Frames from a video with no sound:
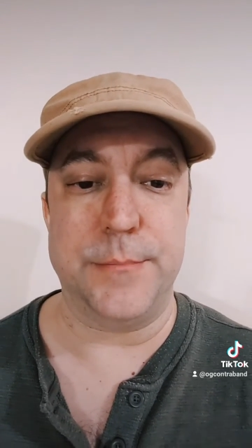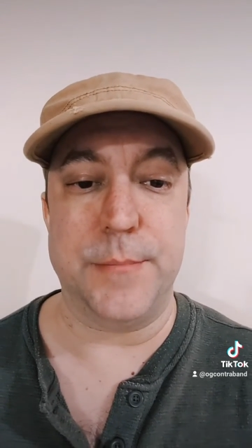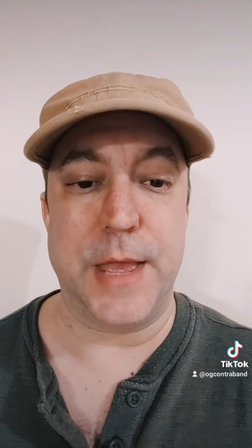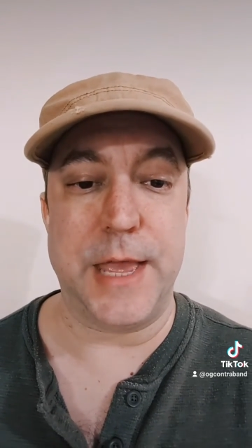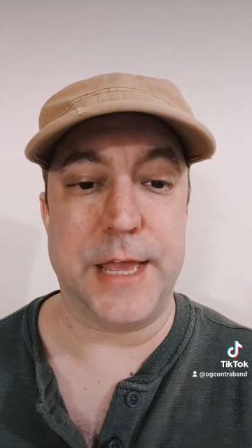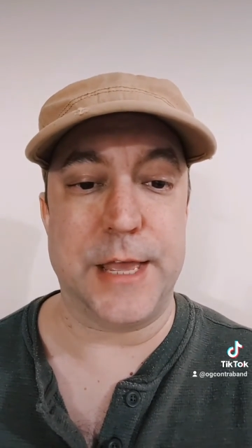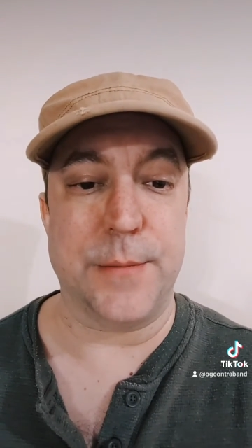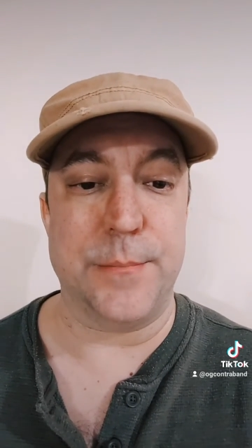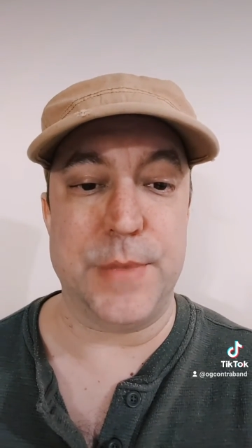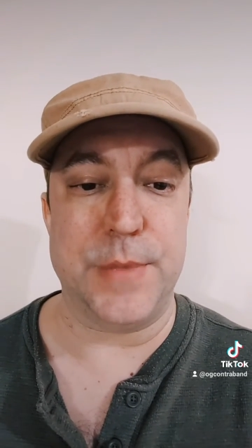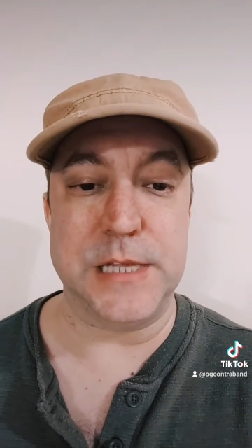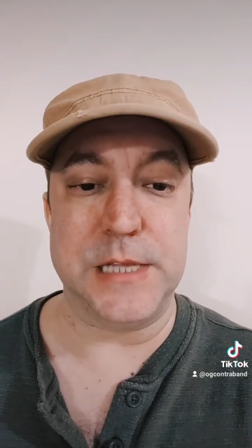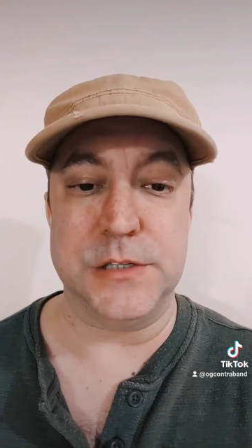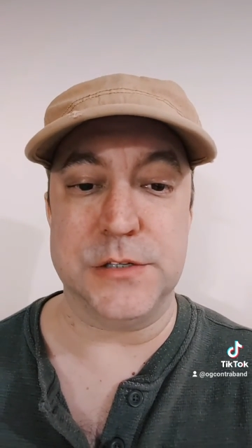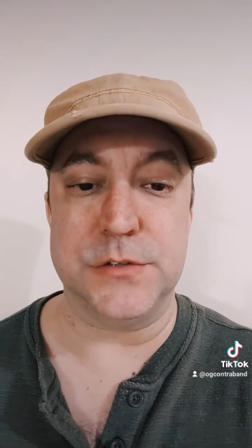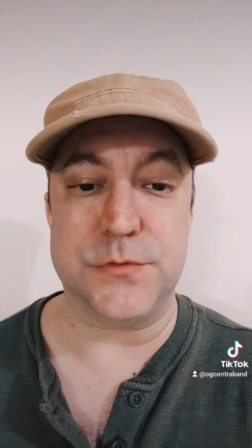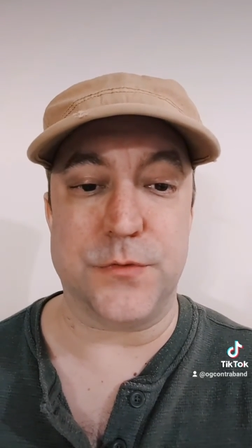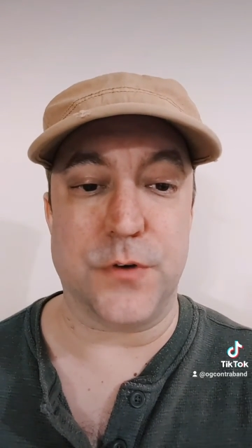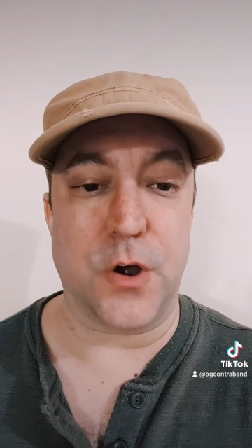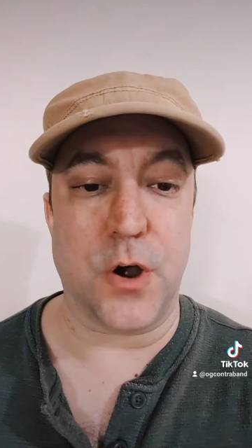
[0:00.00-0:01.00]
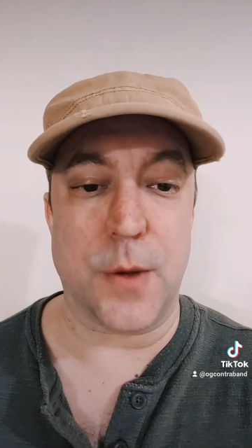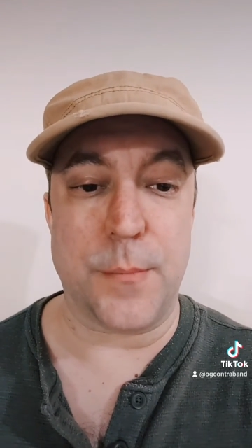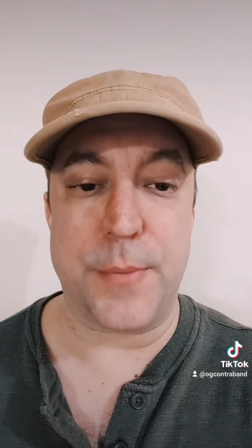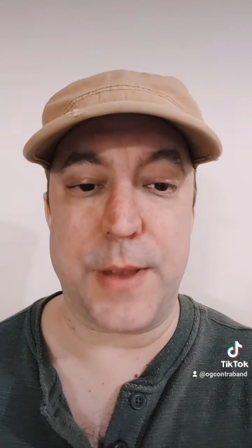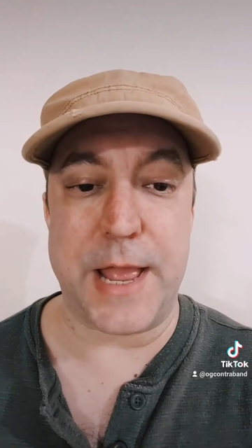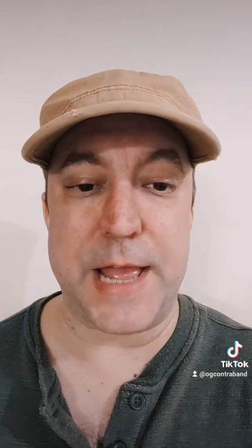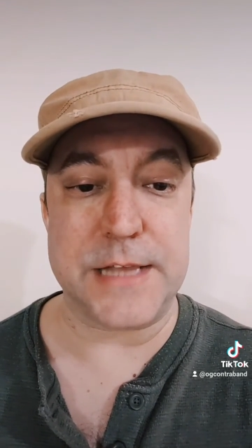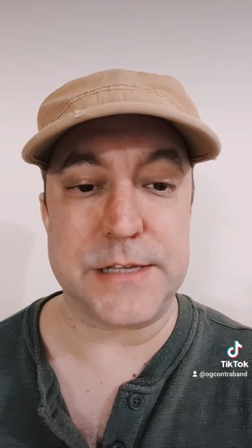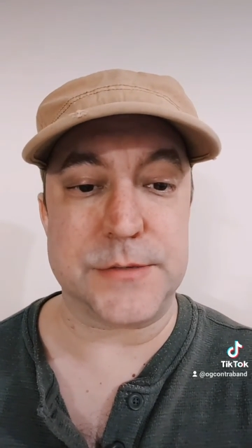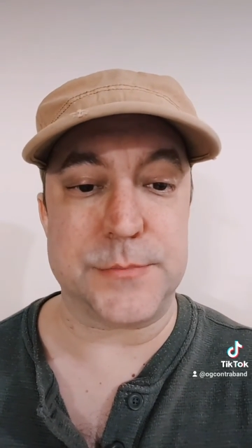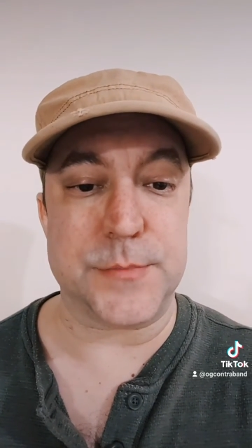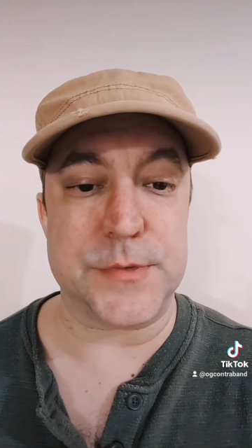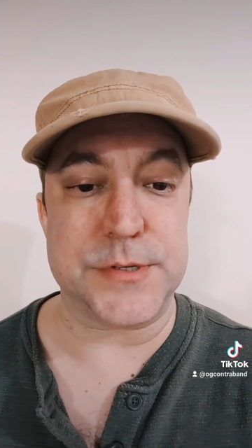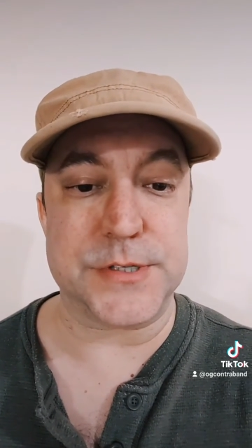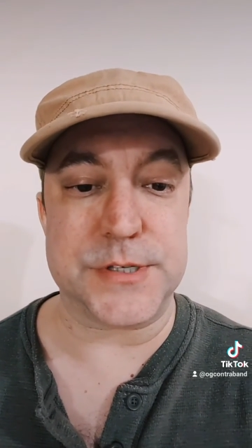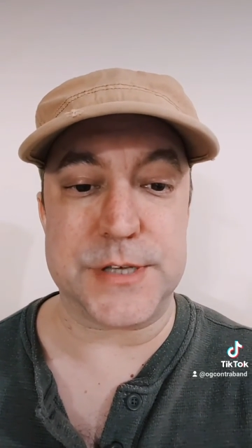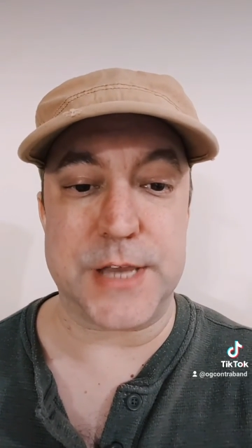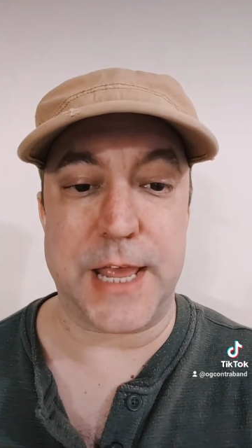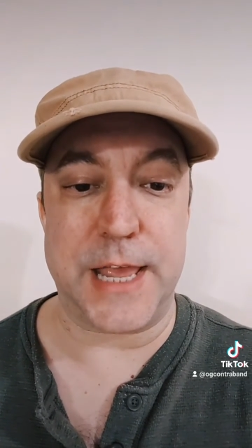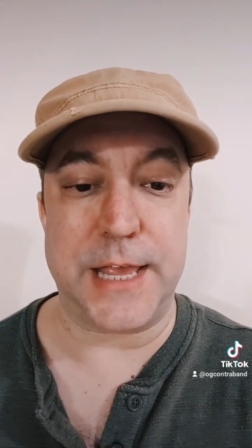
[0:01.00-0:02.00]
make amends for our past
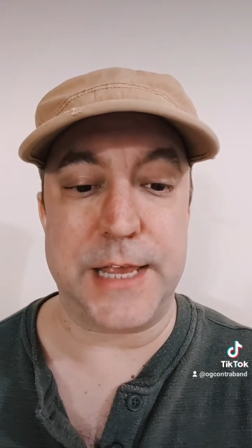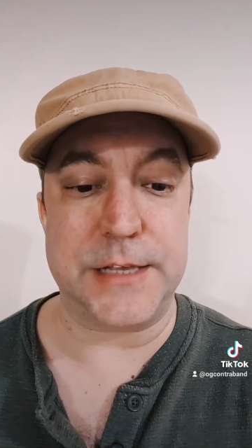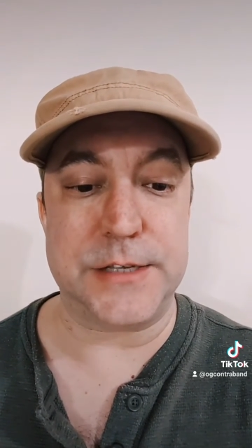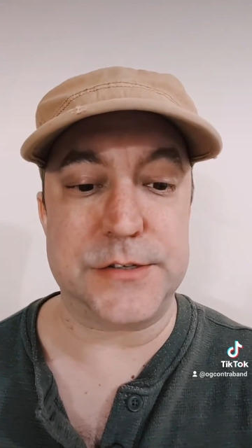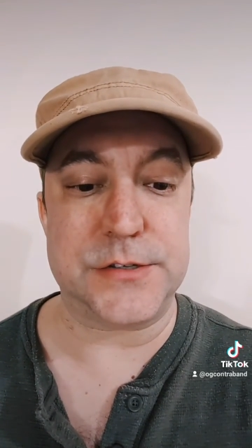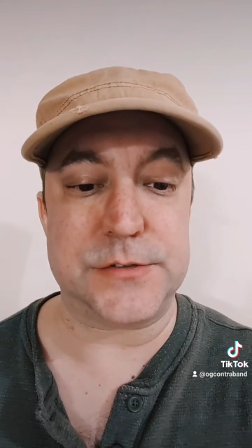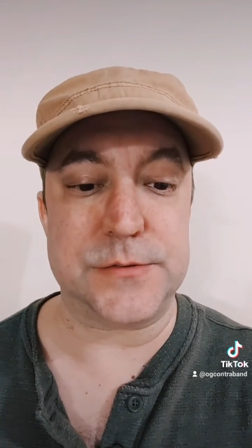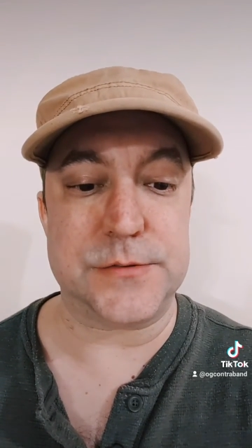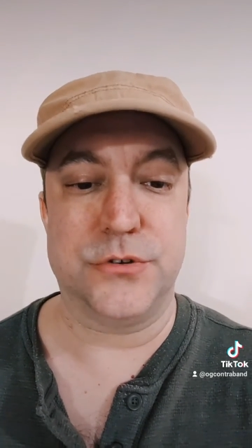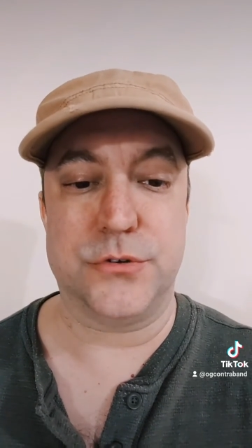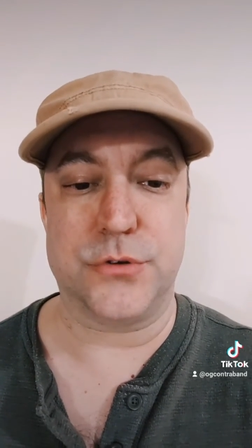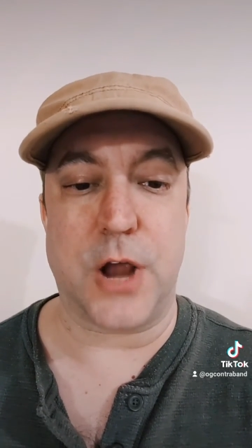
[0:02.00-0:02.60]
mistakes,